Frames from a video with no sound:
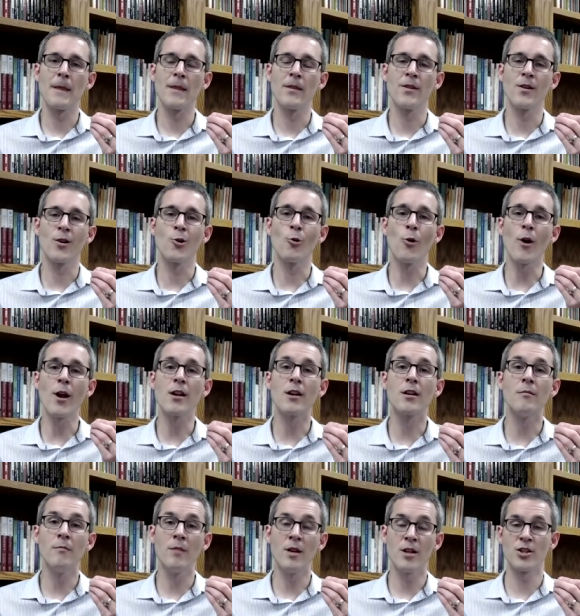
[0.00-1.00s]
the great
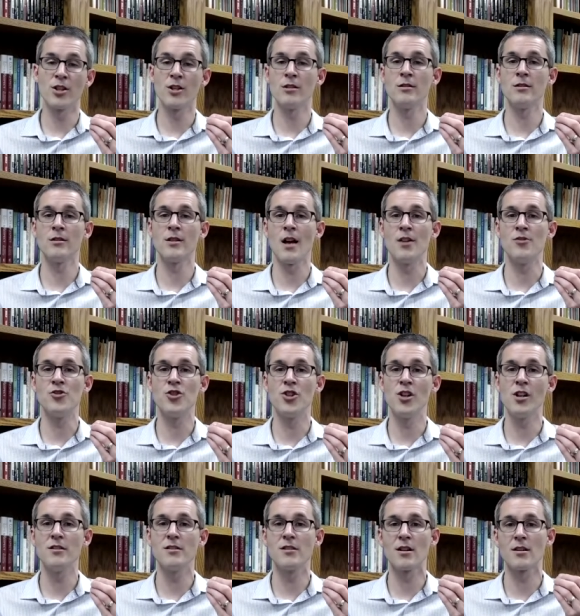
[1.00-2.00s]
commission that
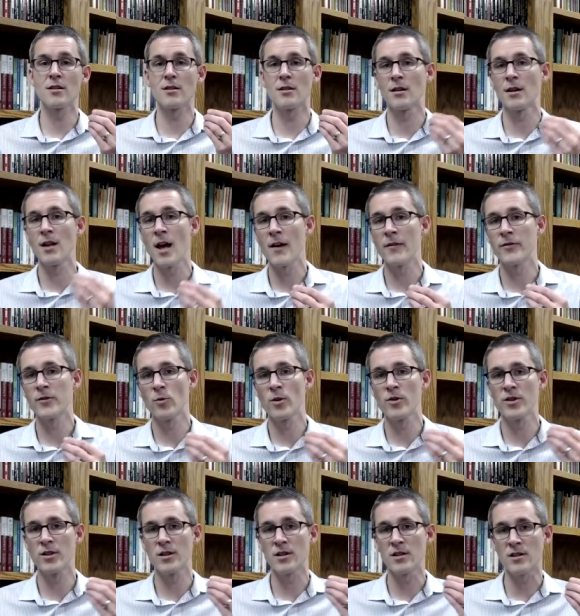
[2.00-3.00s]
jesus left with
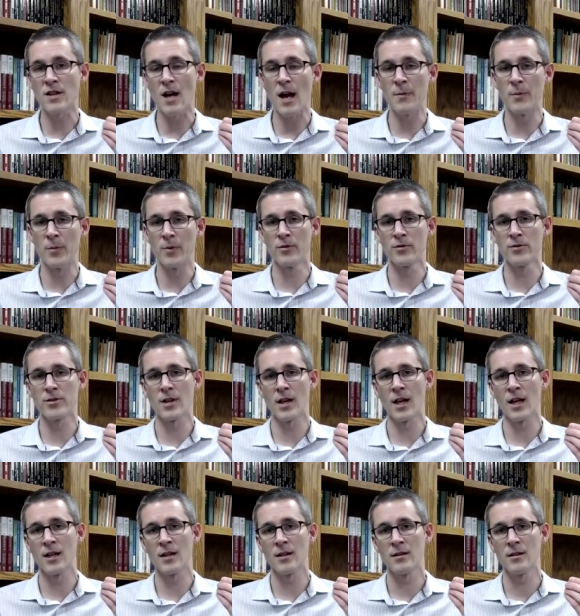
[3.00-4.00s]
the disciples
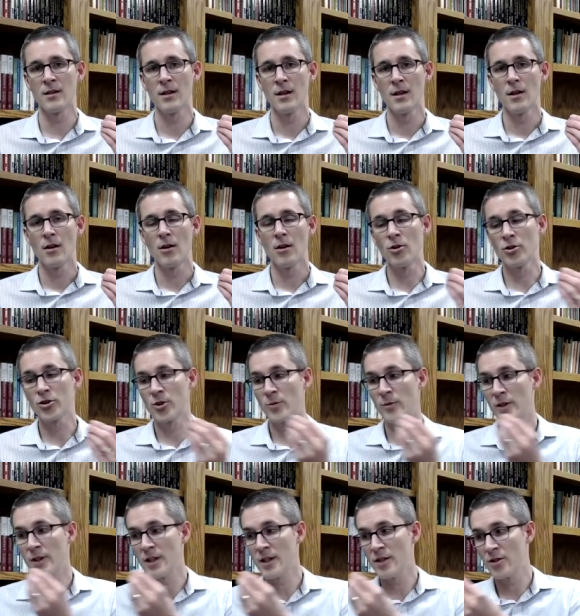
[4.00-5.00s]
and
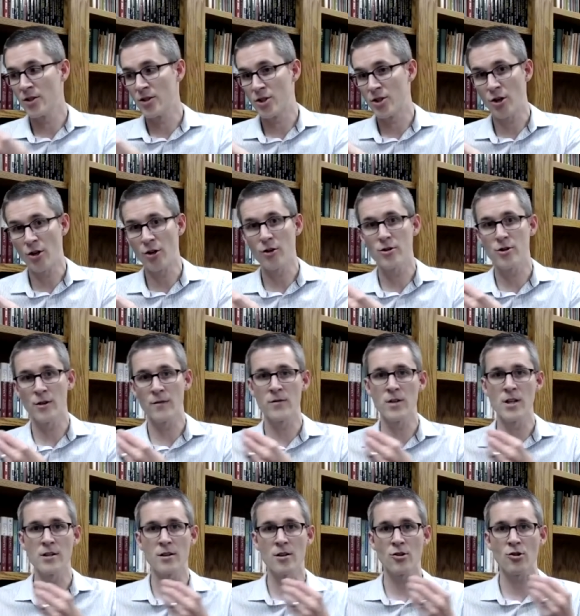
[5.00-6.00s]
ultimately the church of
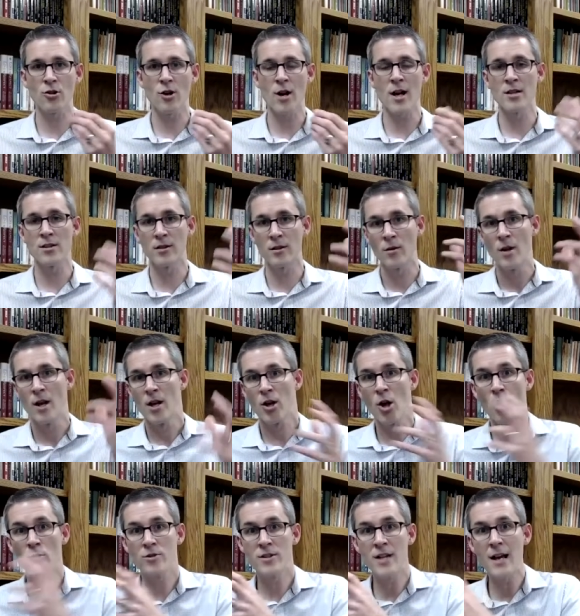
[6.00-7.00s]
jesus christ that
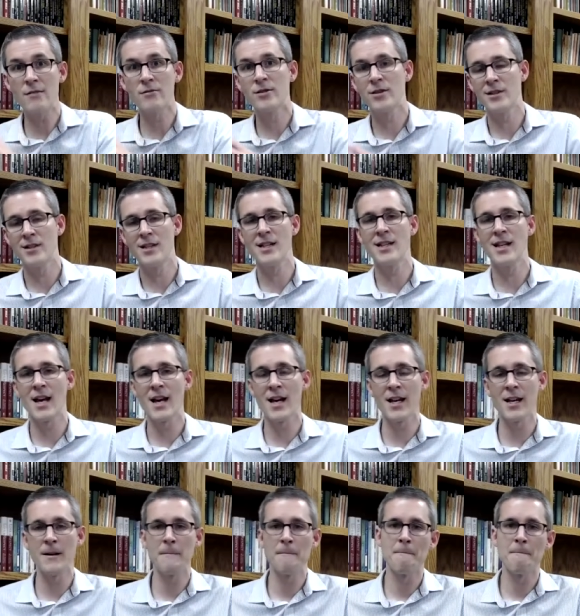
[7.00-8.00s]
goes down to today
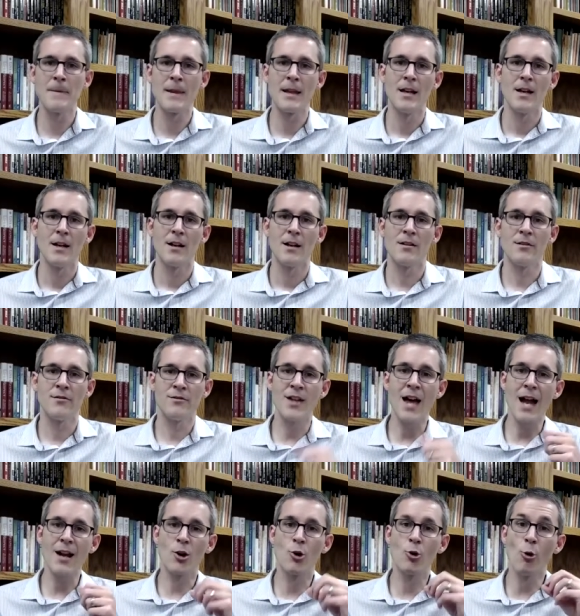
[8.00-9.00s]
uh,
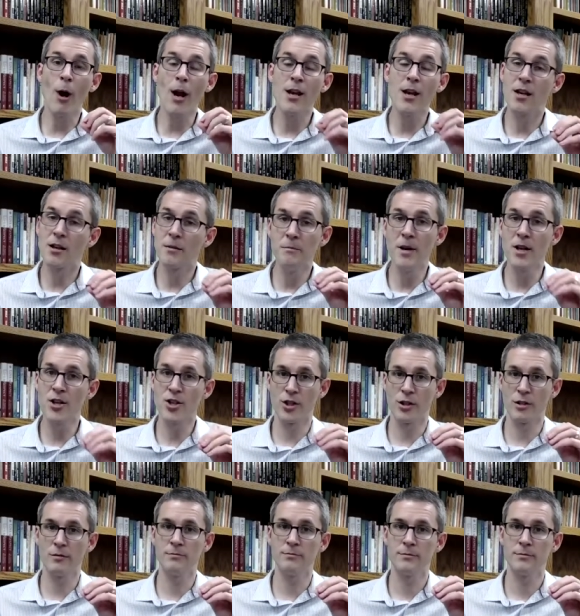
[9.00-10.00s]
that great
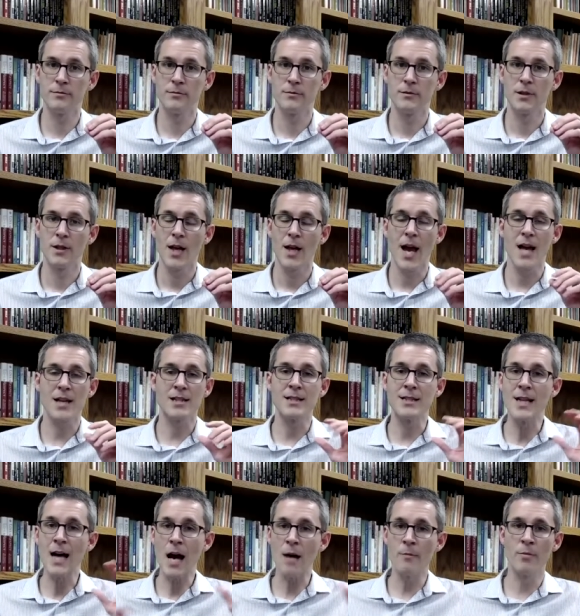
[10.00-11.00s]
commission has
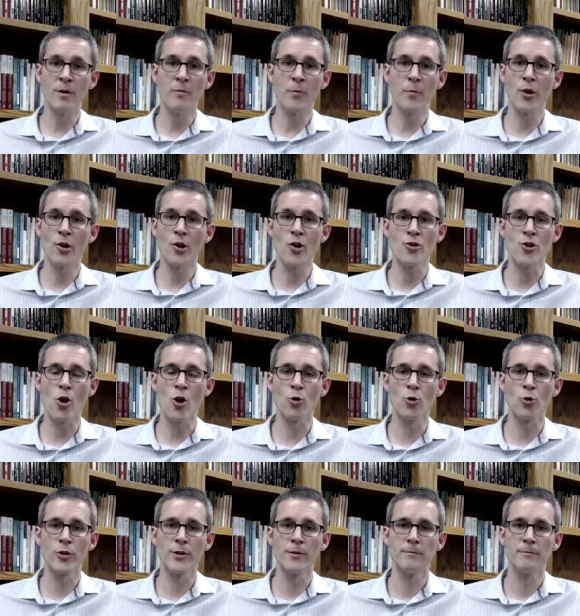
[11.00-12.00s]
not been put on hold